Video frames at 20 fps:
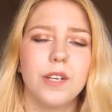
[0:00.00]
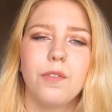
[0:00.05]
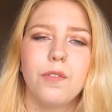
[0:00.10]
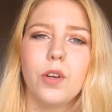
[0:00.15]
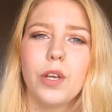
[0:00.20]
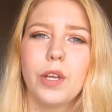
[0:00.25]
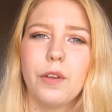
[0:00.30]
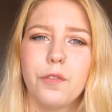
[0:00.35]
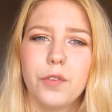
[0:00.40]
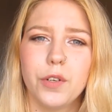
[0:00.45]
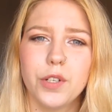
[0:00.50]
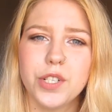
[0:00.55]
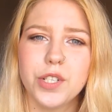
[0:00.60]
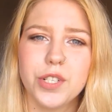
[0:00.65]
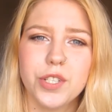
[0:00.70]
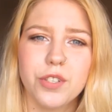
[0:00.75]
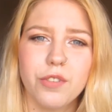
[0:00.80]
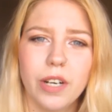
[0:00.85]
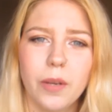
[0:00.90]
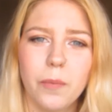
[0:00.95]
if you're looking for a
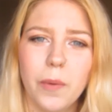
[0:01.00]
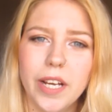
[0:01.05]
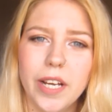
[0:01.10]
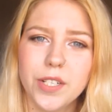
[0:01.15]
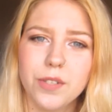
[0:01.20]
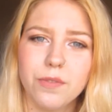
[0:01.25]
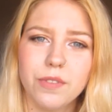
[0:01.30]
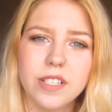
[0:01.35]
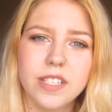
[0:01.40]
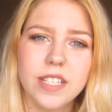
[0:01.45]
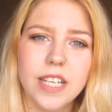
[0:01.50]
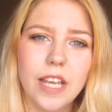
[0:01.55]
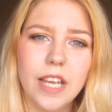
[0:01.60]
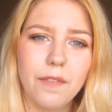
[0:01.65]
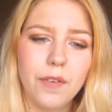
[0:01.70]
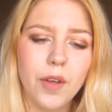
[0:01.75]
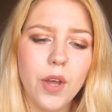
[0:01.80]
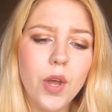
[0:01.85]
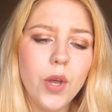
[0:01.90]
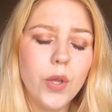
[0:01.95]
discreet way to receive
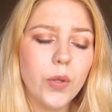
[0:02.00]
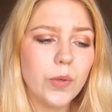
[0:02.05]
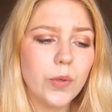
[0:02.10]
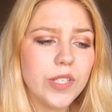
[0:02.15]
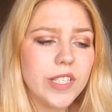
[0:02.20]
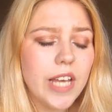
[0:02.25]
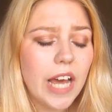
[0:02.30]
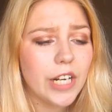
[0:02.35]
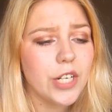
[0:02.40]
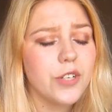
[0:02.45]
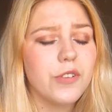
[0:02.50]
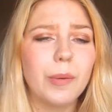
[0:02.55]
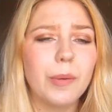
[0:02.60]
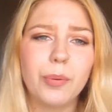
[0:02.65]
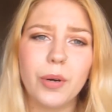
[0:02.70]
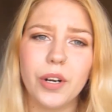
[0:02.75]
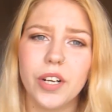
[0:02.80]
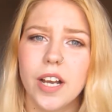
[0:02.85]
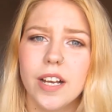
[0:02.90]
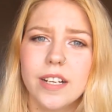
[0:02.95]
your sanitary
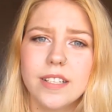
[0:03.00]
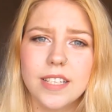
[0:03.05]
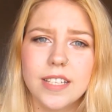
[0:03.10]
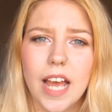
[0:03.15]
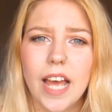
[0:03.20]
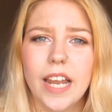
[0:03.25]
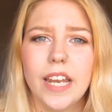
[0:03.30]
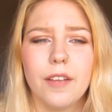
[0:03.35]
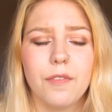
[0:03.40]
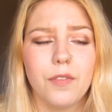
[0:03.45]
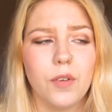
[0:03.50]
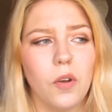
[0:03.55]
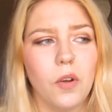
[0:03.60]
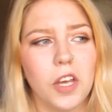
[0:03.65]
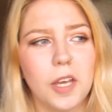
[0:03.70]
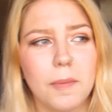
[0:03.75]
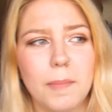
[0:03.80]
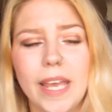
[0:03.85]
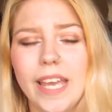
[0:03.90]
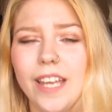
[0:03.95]
products, and if you're
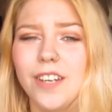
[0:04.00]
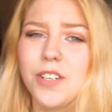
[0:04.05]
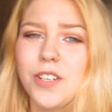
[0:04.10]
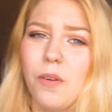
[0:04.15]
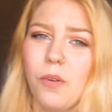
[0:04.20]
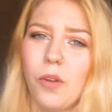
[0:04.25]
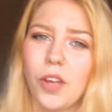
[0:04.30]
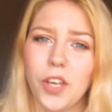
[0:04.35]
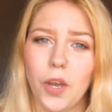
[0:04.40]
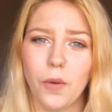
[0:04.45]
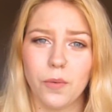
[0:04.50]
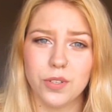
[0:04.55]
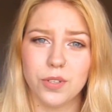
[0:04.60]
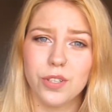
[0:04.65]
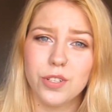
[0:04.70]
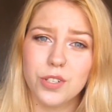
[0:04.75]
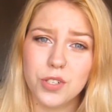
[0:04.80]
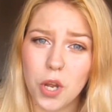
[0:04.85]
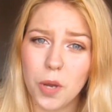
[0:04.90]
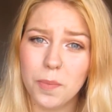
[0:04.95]
like me and don't like going to the
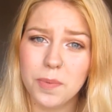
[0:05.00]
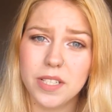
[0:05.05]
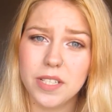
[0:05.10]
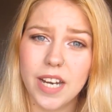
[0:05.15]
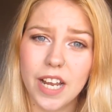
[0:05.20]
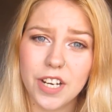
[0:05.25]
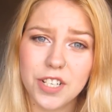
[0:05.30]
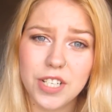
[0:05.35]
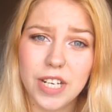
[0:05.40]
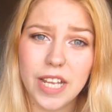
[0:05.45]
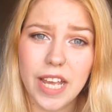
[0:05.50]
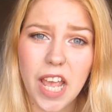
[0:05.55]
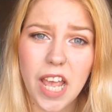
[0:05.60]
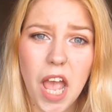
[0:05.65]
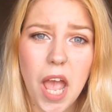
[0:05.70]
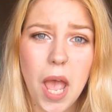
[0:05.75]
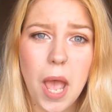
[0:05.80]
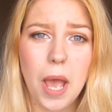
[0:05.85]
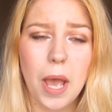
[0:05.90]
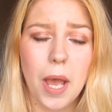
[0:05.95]
shops and actually
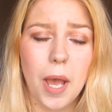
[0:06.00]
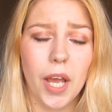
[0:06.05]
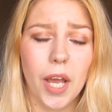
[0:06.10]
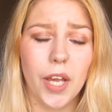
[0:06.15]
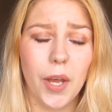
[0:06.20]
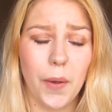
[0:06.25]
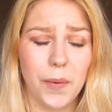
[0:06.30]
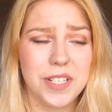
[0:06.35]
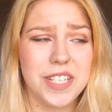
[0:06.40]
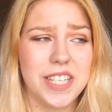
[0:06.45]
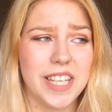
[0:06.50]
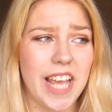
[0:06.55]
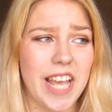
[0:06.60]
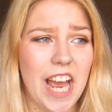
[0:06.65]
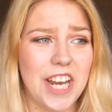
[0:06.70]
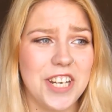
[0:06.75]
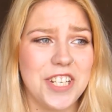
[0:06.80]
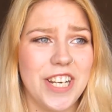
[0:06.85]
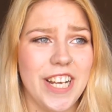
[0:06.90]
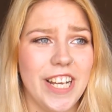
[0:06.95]
going to the
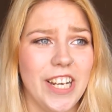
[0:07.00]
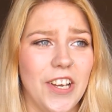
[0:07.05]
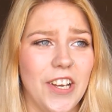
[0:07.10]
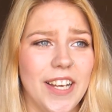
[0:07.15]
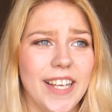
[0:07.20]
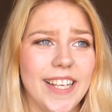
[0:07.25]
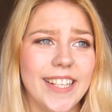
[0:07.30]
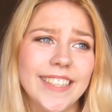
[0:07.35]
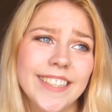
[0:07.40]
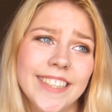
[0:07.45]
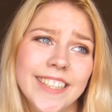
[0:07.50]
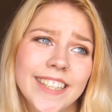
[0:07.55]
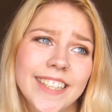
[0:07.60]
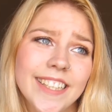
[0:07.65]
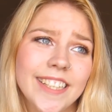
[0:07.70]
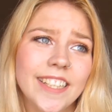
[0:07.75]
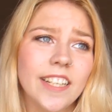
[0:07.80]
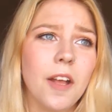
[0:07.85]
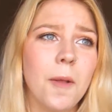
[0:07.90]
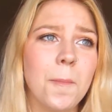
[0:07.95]
cashier like, here
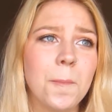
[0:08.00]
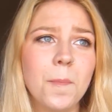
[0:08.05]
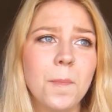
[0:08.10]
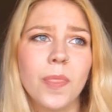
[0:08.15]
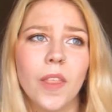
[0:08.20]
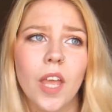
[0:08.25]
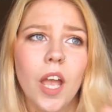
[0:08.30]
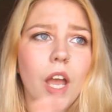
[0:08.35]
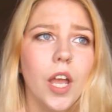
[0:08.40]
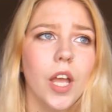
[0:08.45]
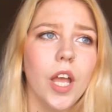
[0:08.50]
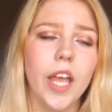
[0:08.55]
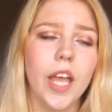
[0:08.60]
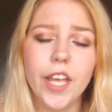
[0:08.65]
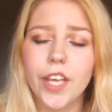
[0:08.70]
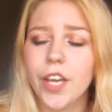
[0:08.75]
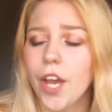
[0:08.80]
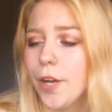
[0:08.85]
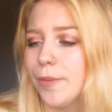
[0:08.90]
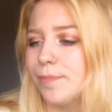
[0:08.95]

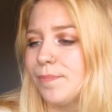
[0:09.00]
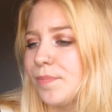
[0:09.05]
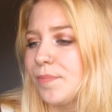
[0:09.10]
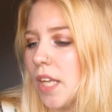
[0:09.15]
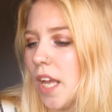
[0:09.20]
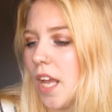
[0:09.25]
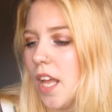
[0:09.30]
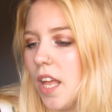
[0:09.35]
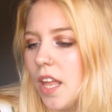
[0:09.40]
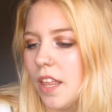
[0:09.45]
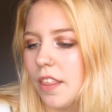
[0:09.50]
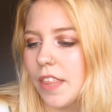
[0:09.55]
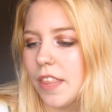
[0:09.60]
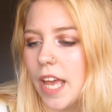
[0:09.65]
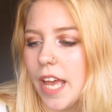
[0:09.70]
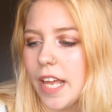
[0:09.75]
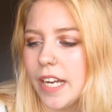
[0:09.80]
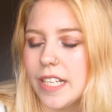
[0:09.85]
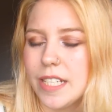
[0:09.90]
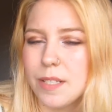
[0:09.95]
you go,
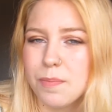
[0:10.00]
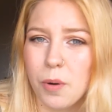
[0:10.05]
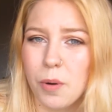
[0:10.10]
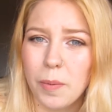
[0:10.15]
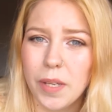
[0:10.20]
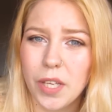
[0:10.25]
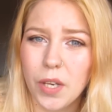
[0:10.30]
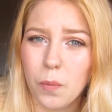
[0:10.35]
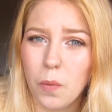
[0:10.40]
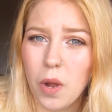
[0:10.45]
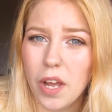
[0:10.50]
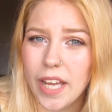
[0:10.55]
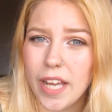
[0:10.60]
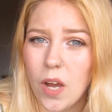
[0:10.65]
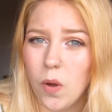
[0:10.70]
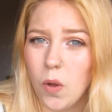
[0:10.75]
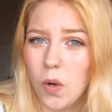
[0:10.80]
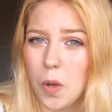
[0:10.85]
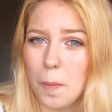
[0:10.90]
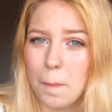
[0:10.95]
then it's probably going to work
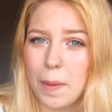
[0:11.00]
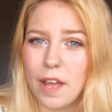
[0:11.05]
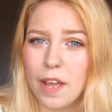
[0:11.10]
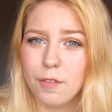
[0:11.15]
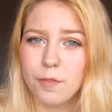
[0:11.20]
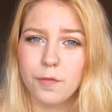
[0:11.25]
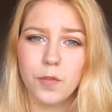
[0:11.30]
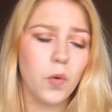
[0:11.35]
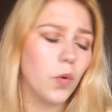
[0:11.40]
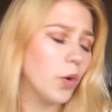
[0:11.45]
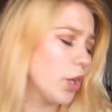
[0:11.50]
out a lot better for